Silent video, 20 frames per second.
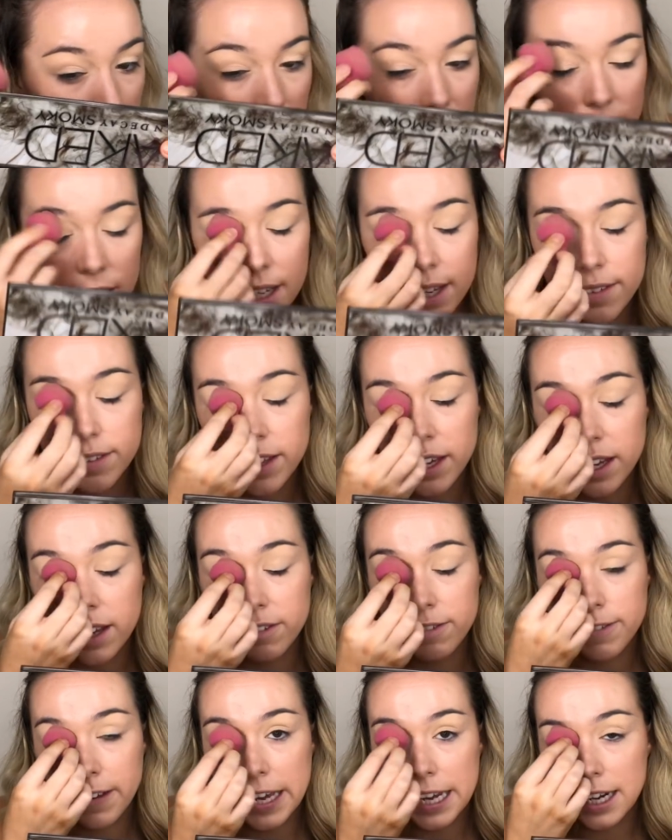But it leaves
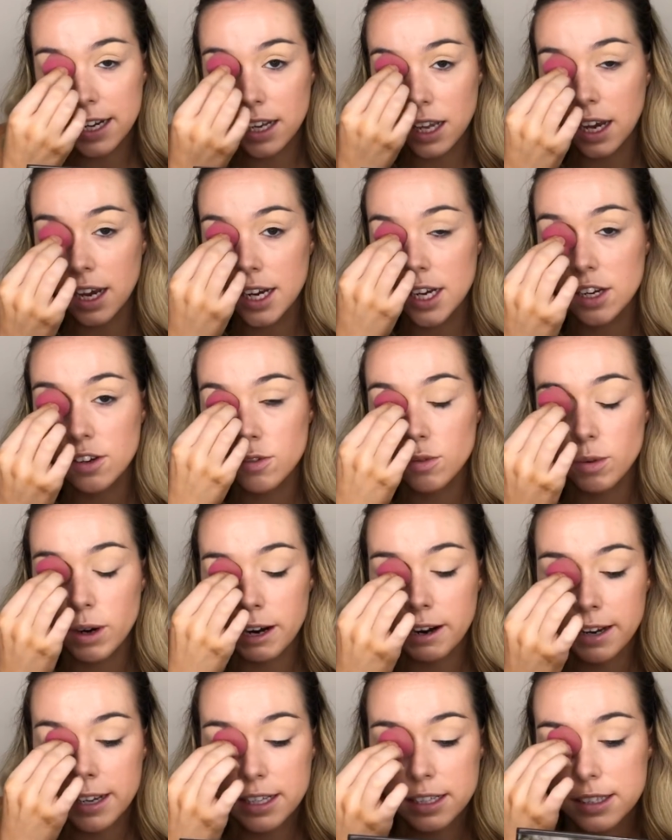like a faint line of
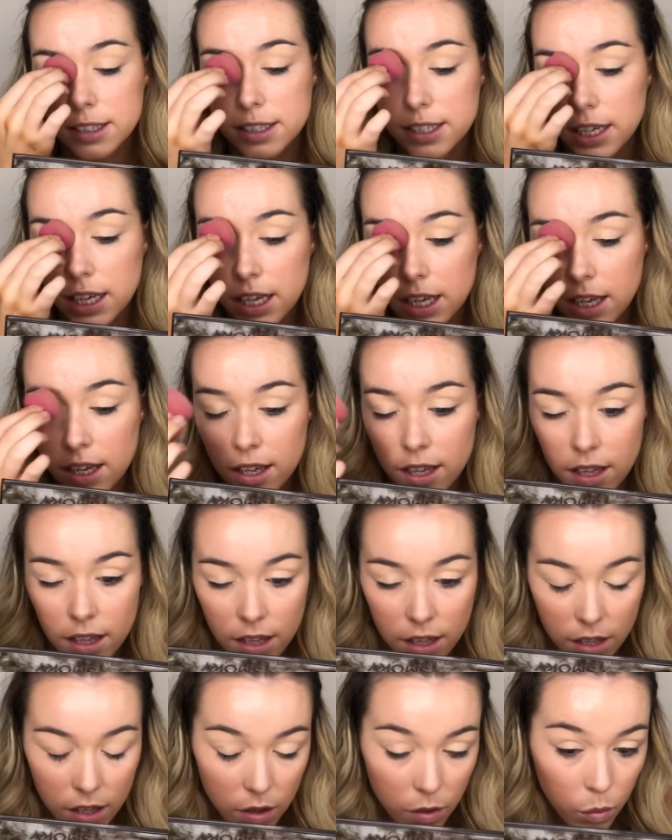where I can see
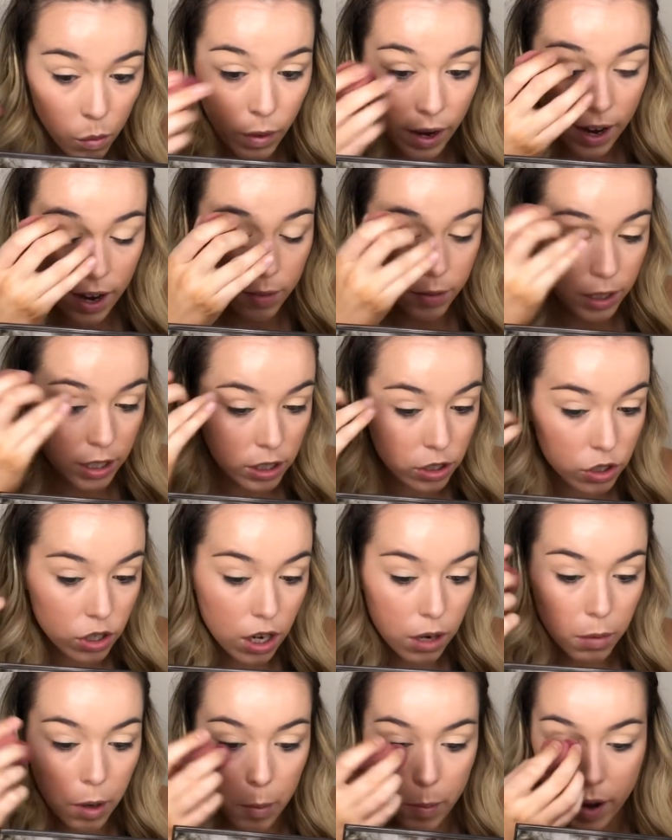where I'm going to
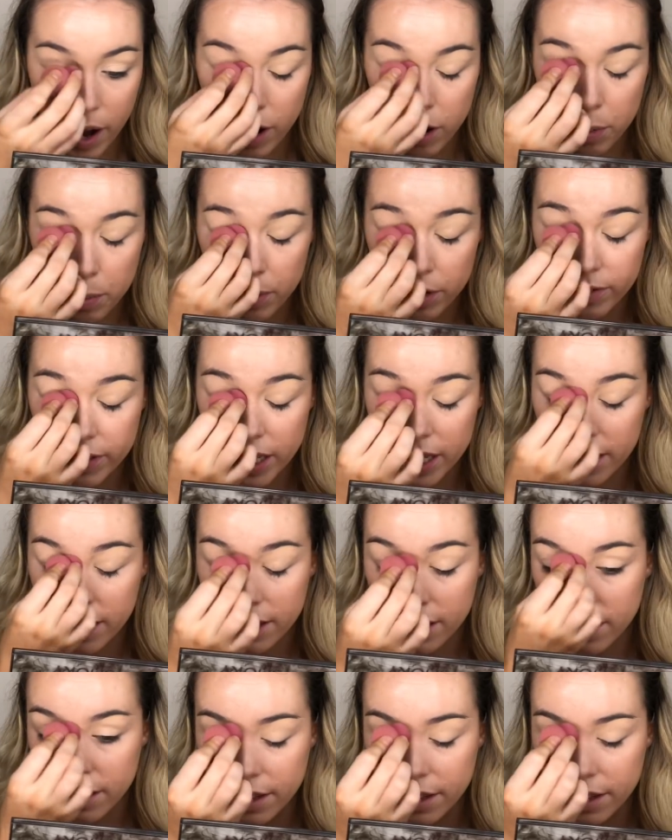draw my brow above it.